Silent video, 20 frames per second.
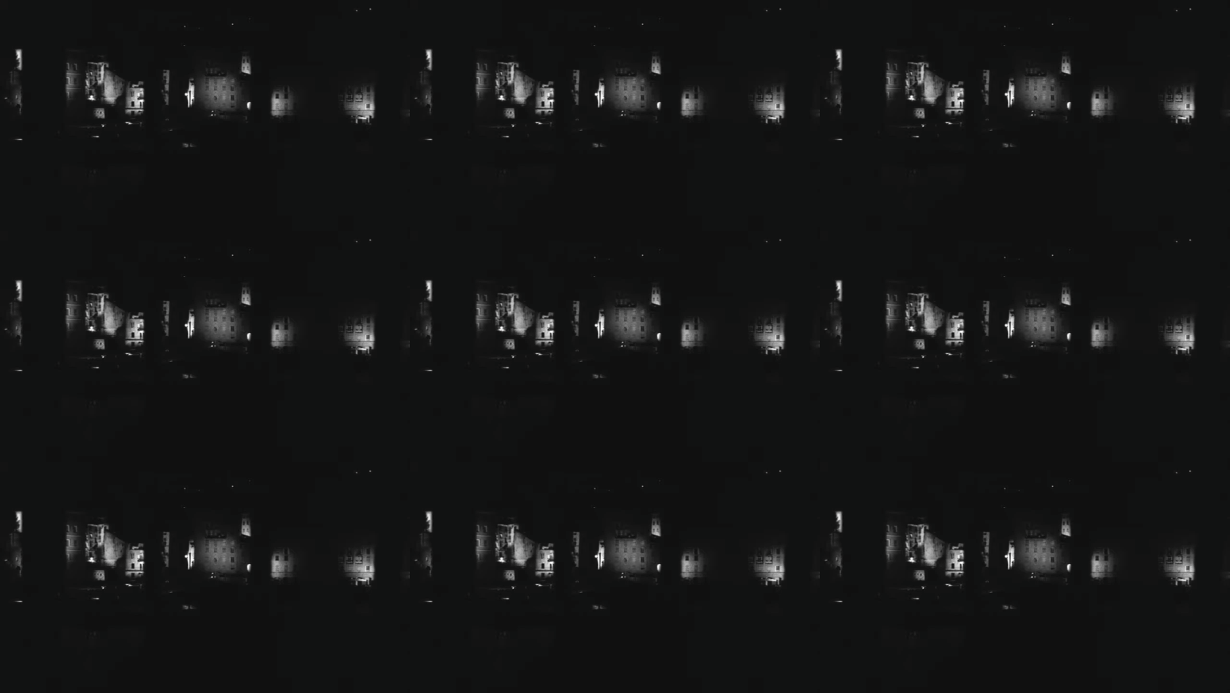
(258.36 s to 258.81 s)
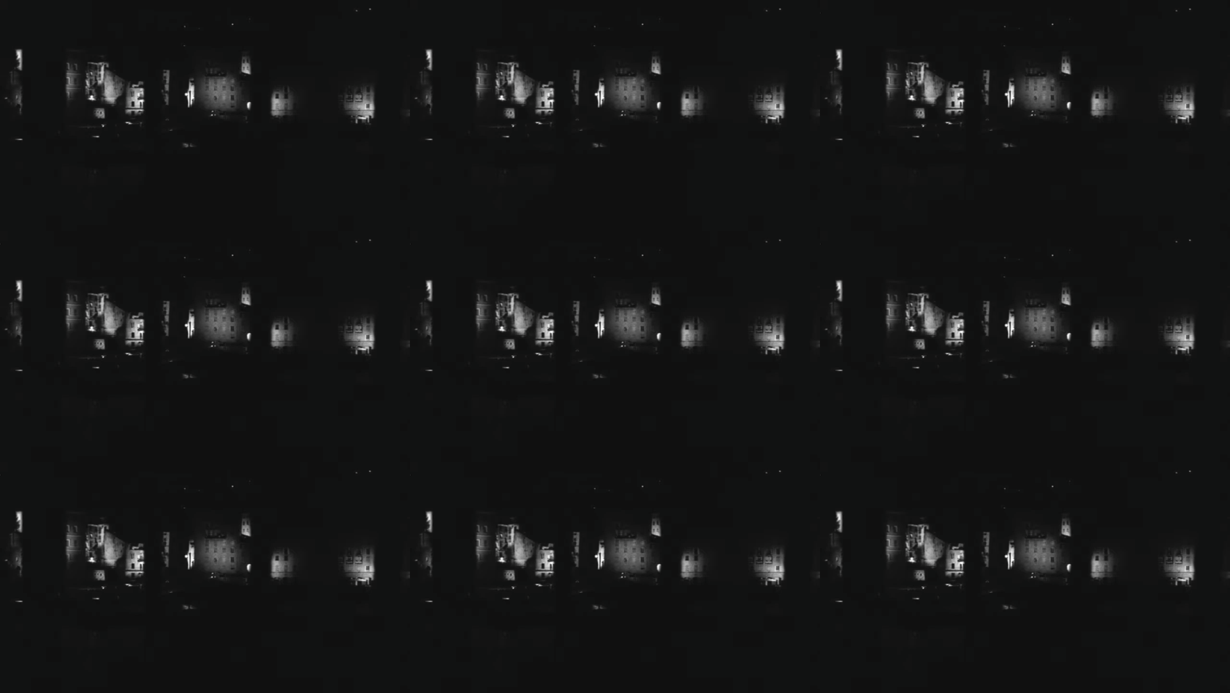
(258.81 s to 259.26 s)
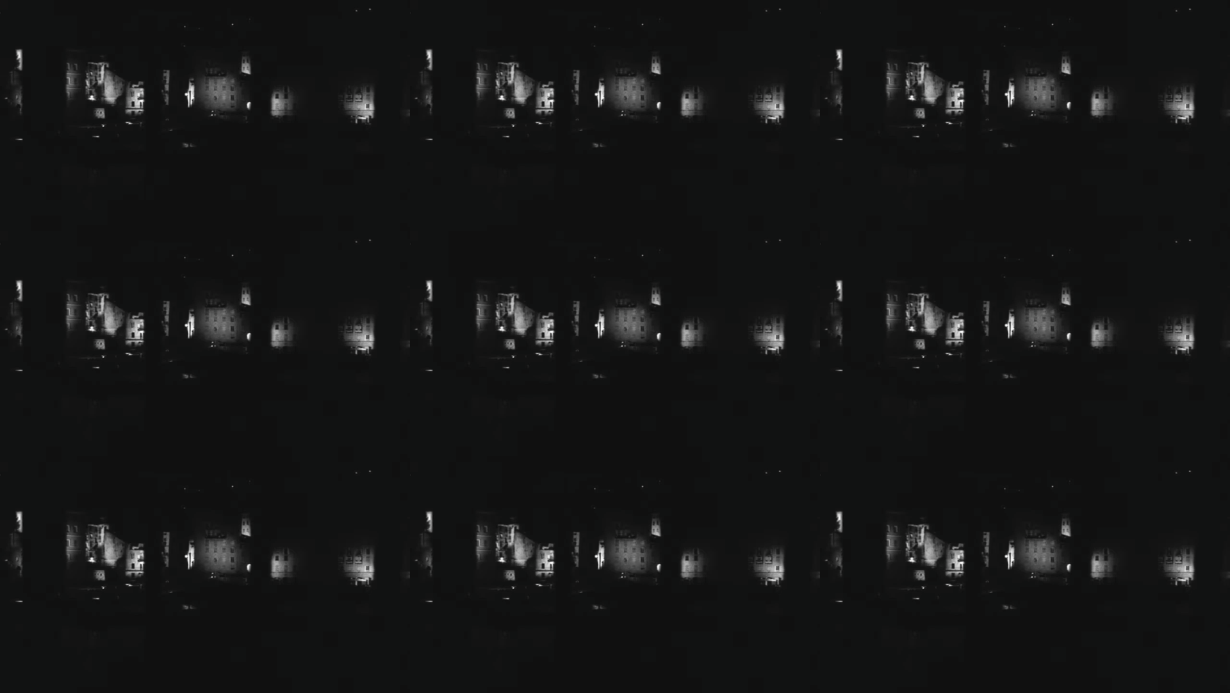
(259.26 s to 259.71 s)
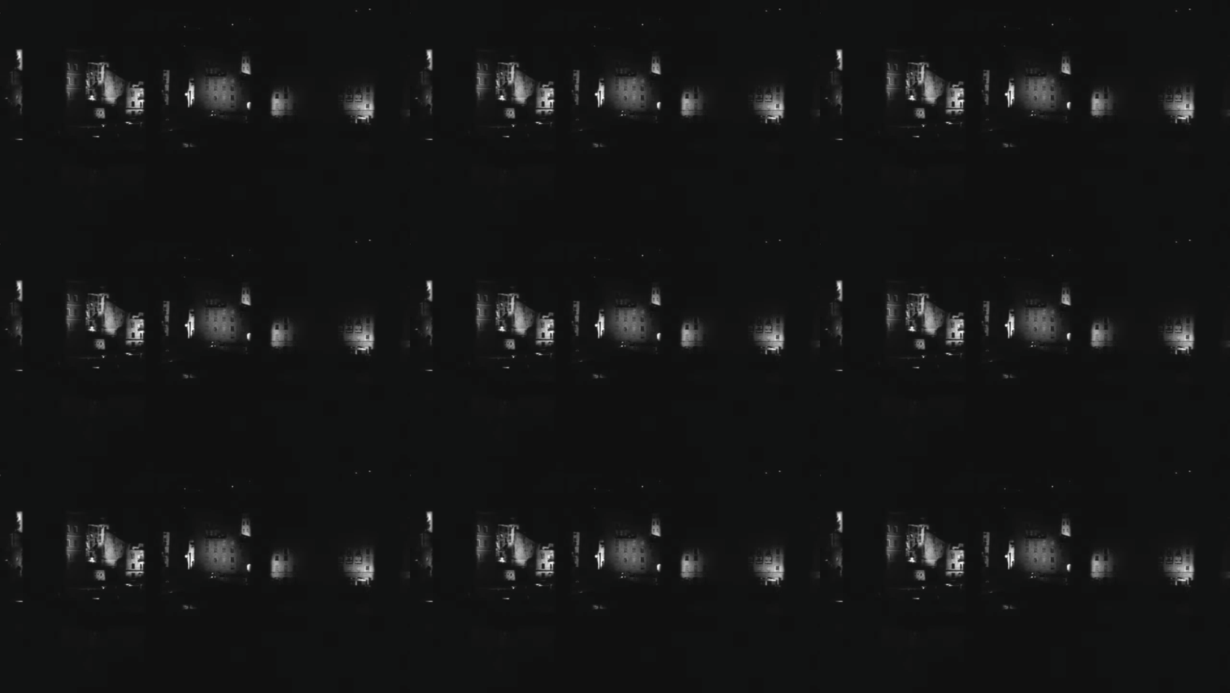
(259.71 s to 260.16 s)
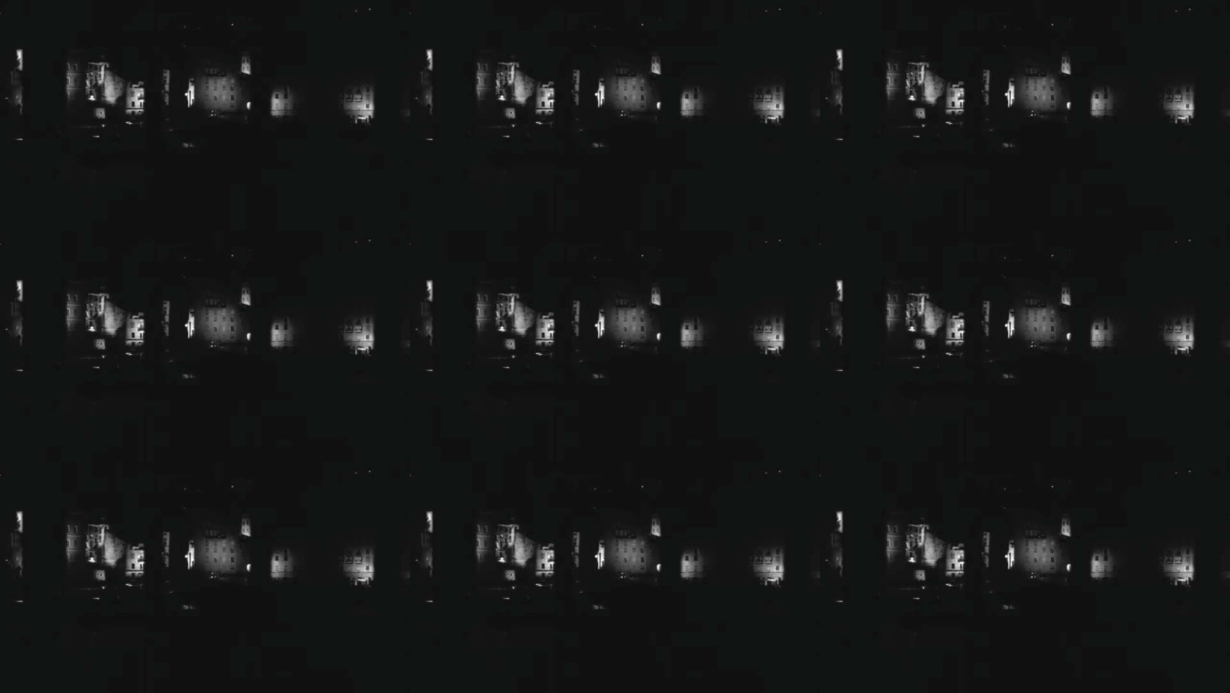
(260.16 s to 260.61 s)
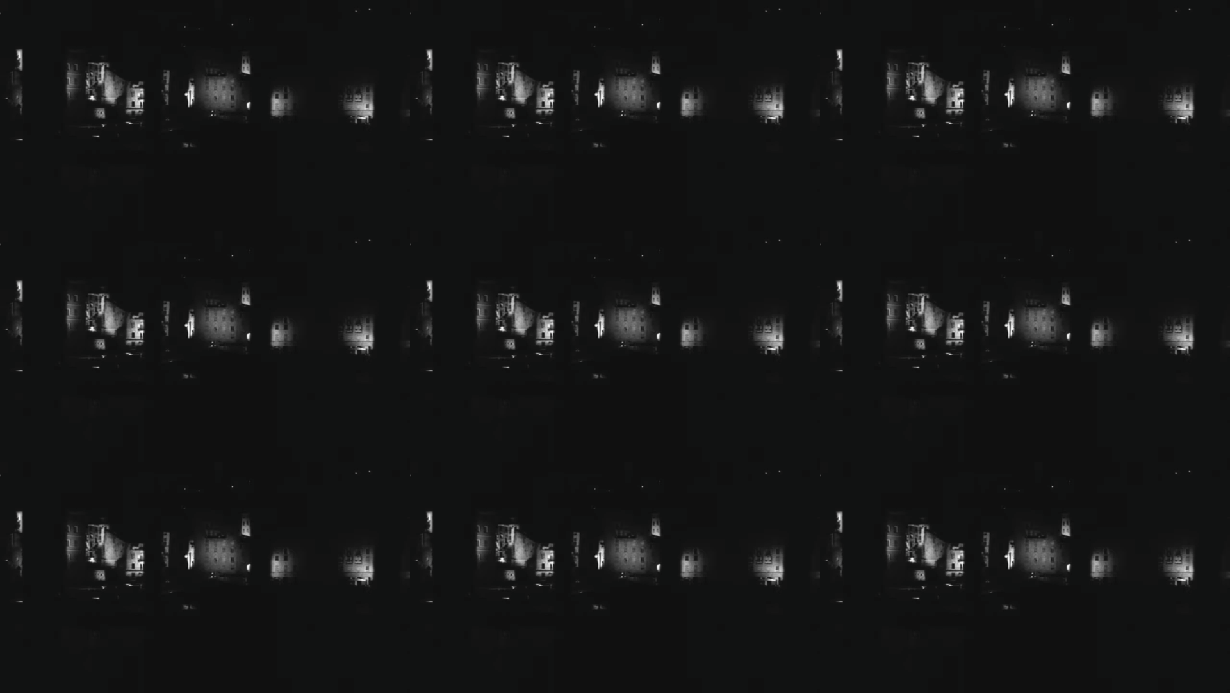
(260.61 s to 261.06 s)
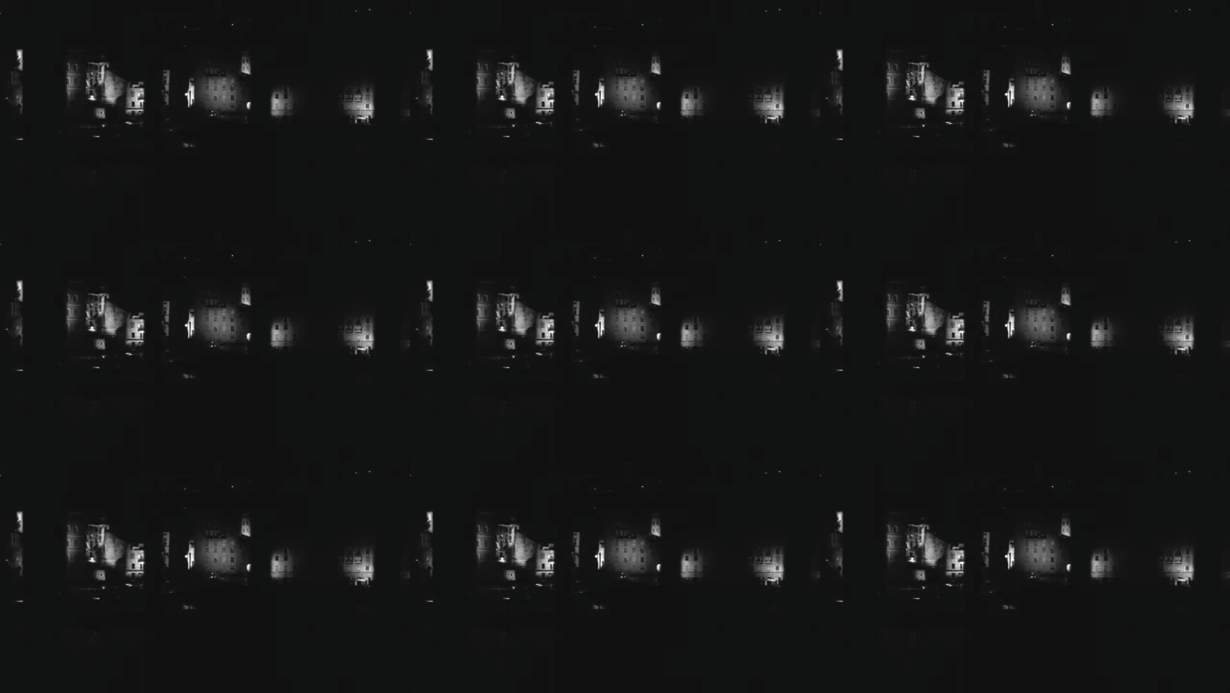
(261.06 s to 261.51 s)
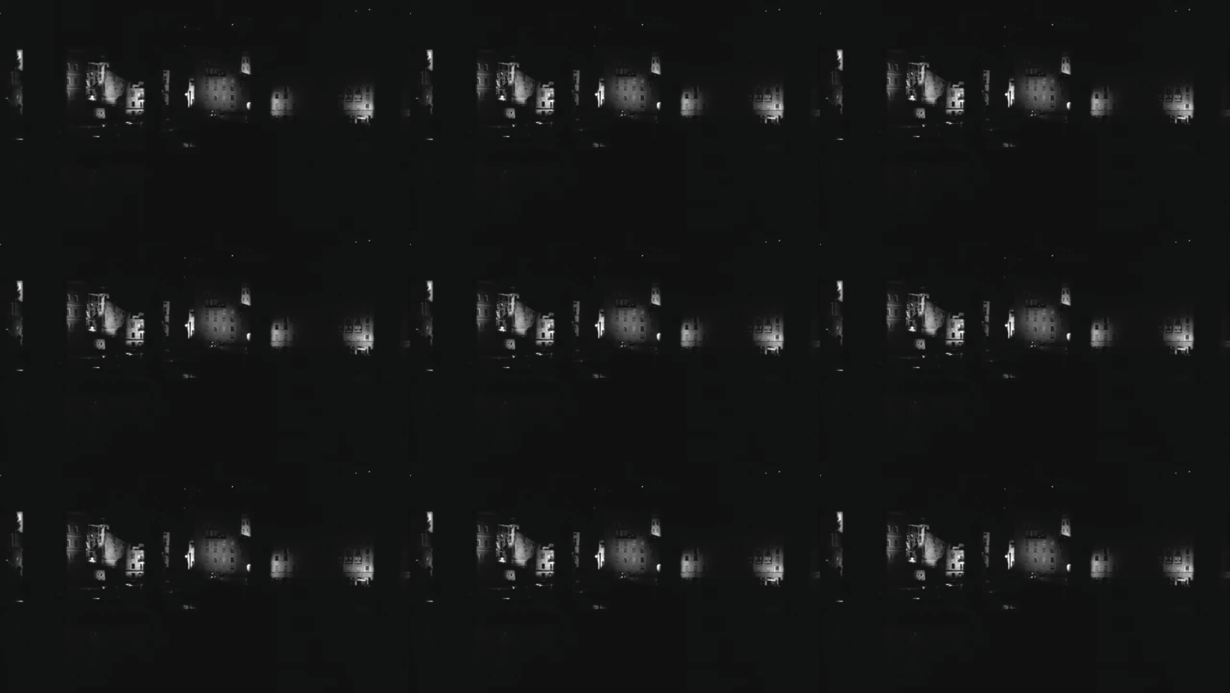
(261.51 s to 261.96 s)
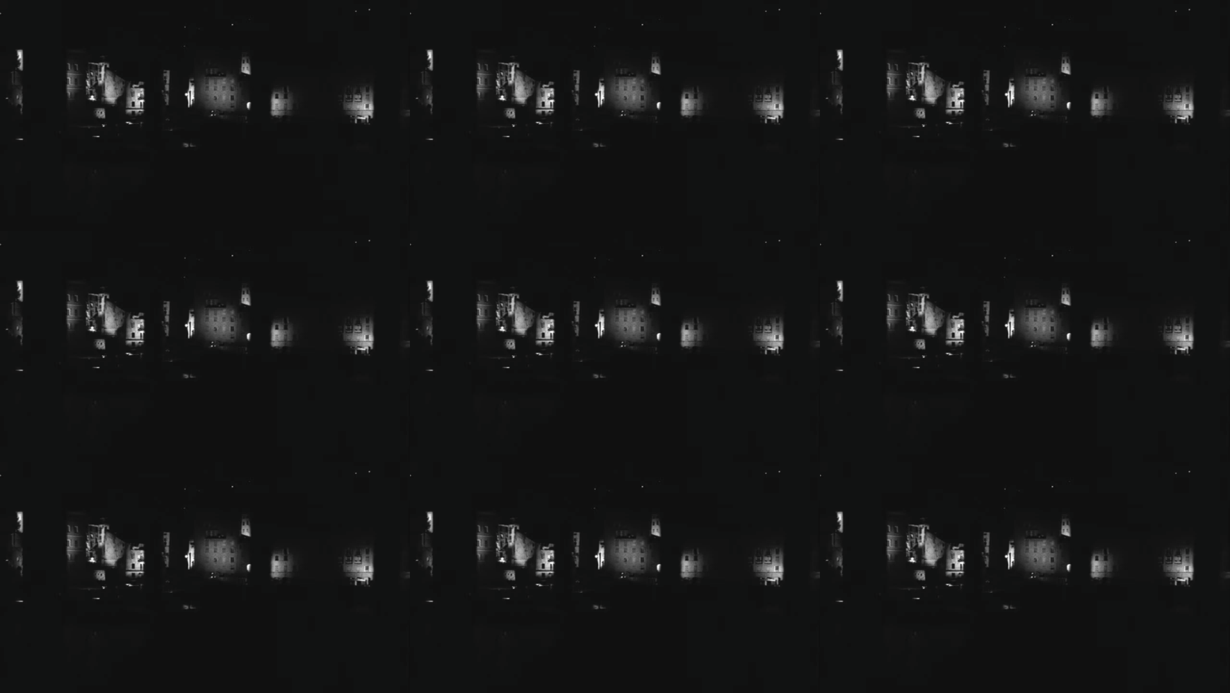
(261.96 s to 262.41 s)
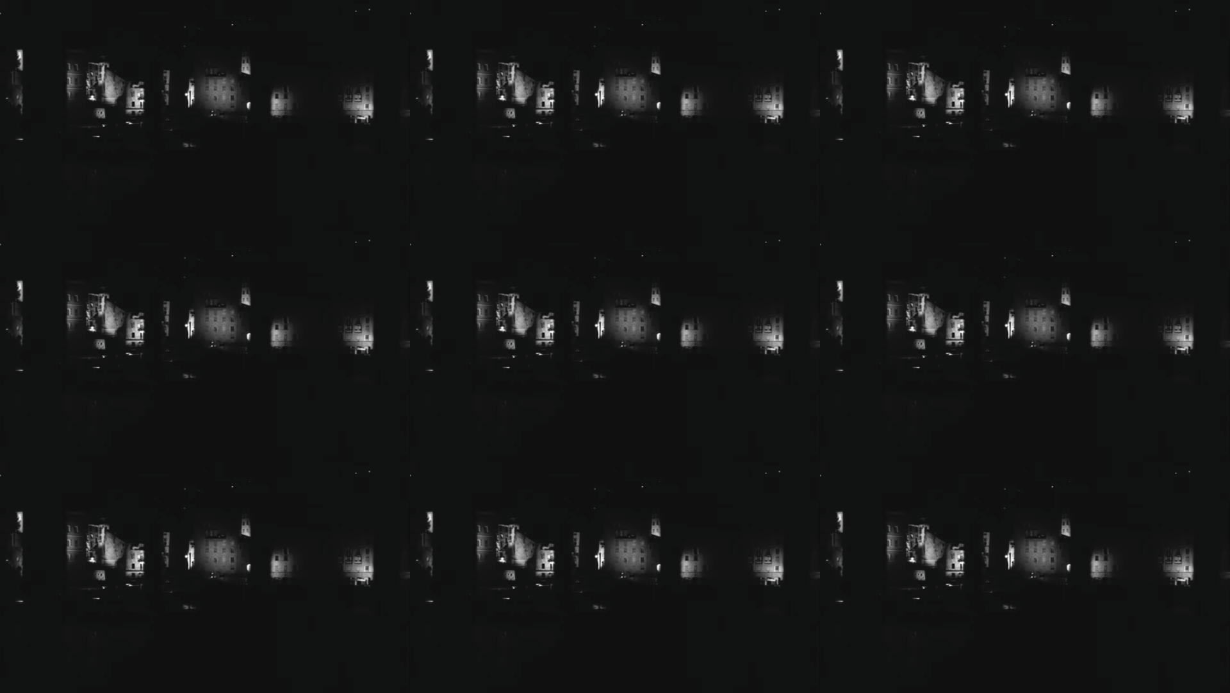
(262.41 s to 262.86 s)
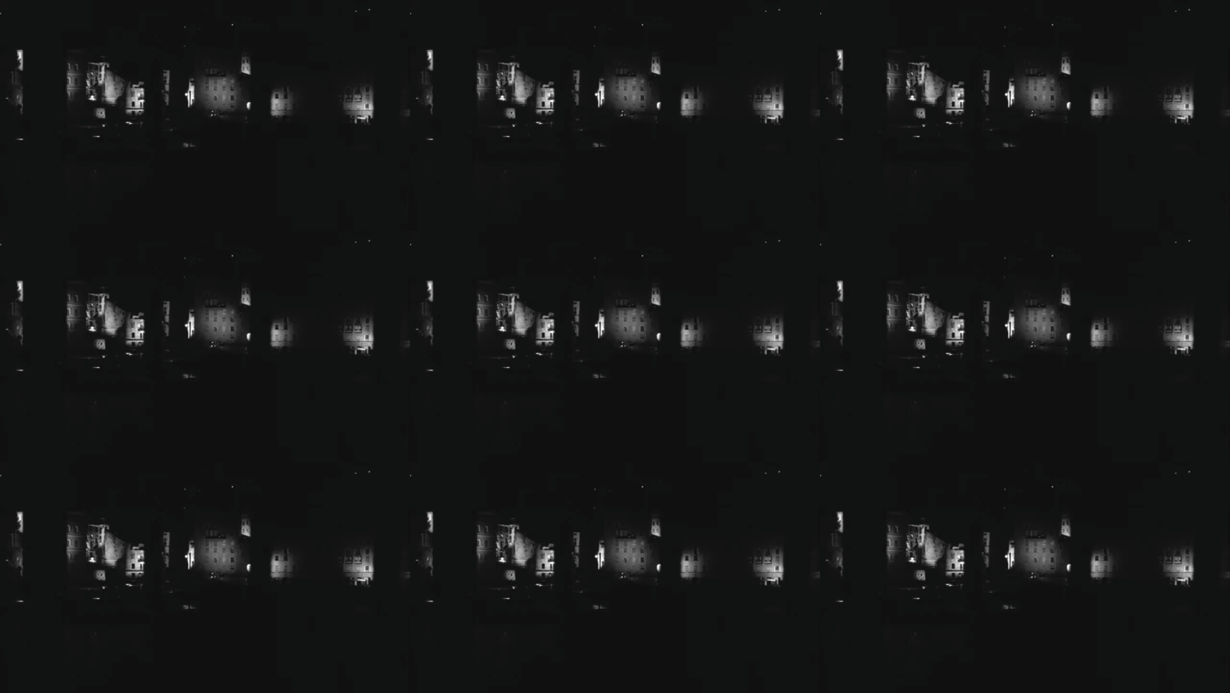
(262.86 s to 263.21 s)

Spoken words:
No face is visible, so there are no lips to read.